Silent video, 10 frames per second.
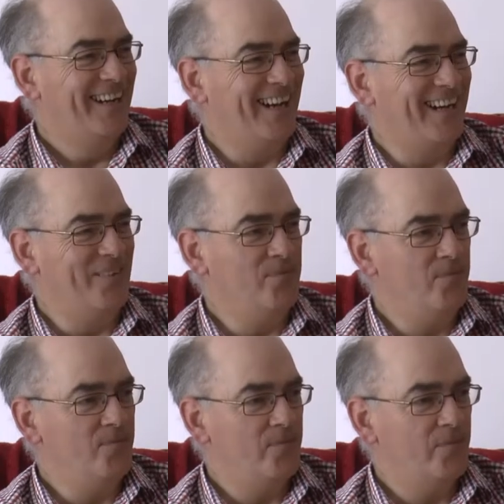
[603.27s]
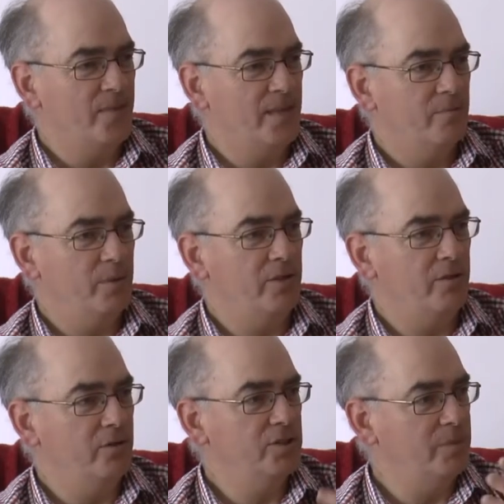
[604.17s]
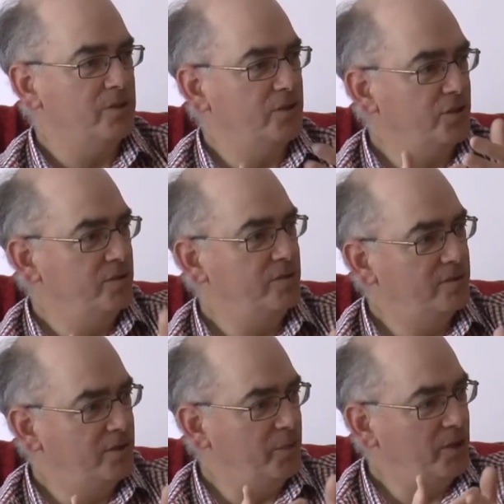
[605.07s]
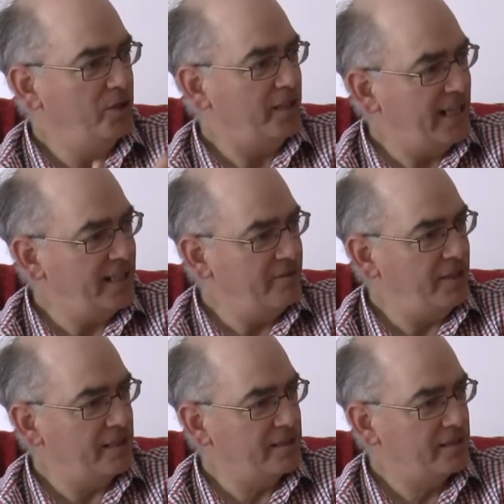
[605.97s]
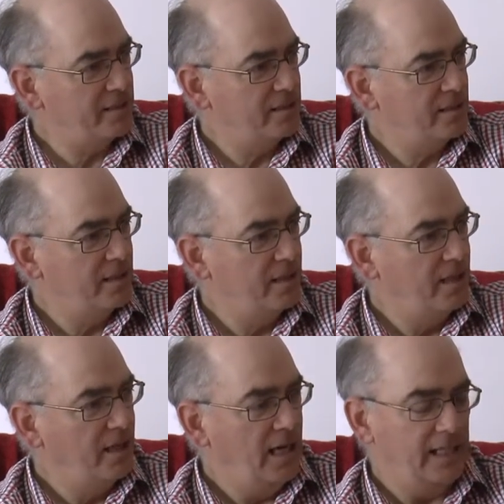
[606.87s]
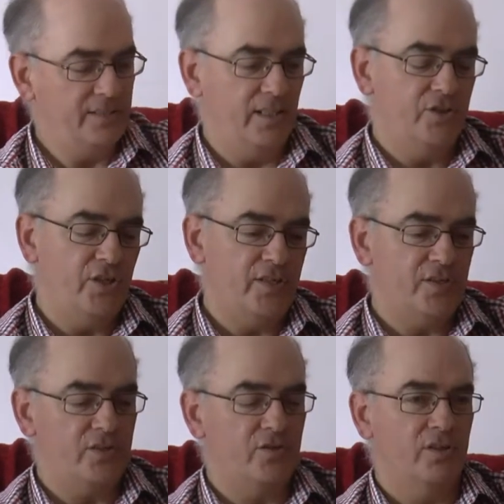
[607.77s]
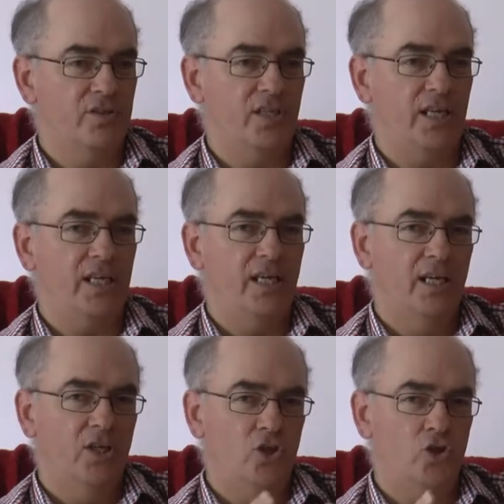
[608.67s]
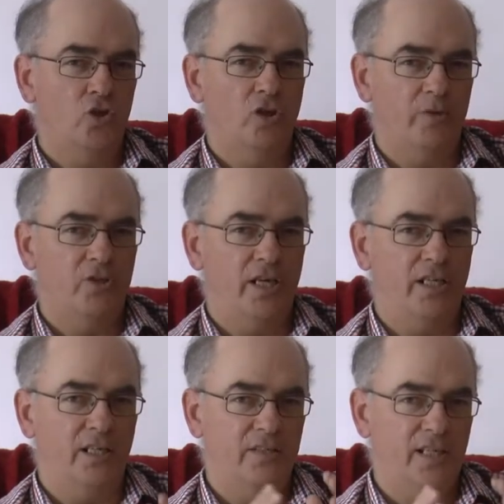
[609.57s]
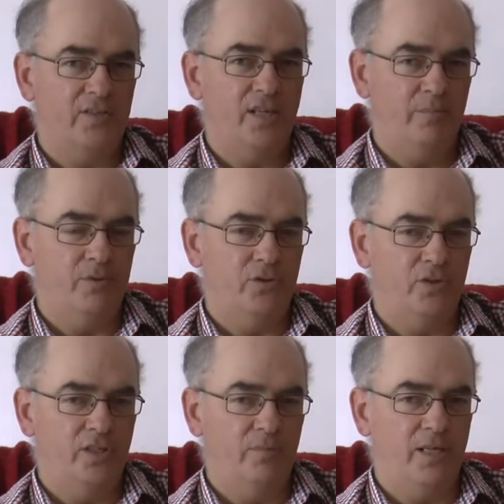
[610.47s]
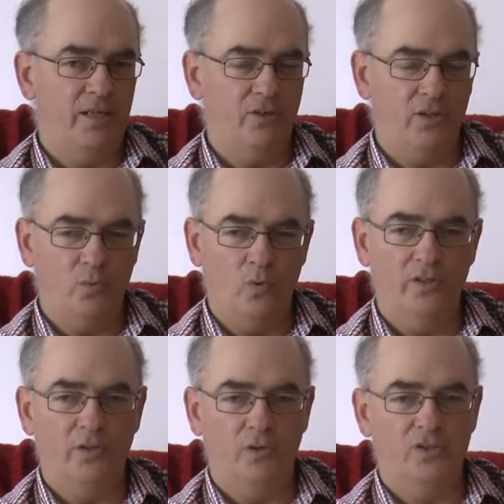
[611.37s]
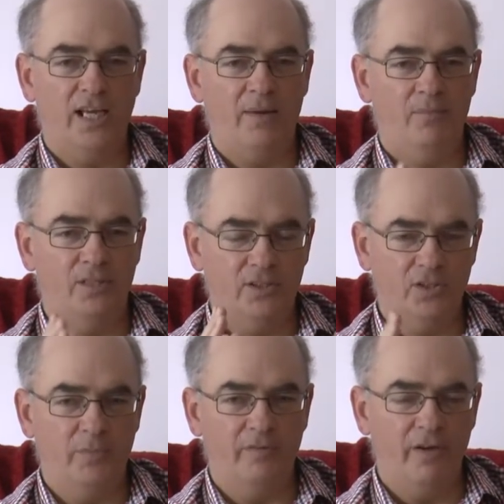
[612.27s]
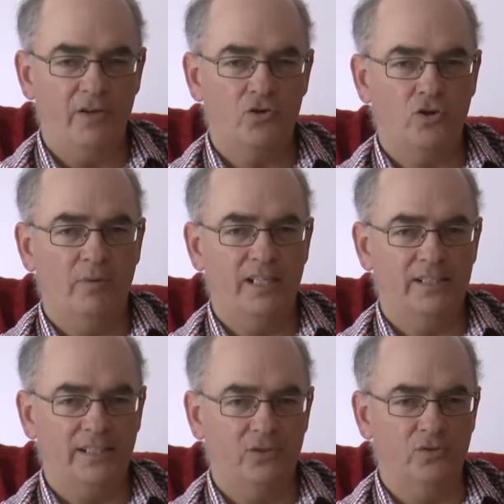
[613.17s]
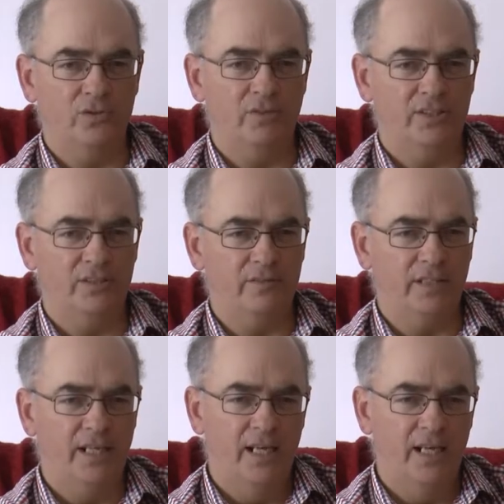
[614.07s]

But you know something's good going to be good at the end of it. And it's like Jesus is trying to say, you're going to be shaken because that temple's going to come down. You're going to wonder what's happened, and it's going to be very traumatic and all the rest of it.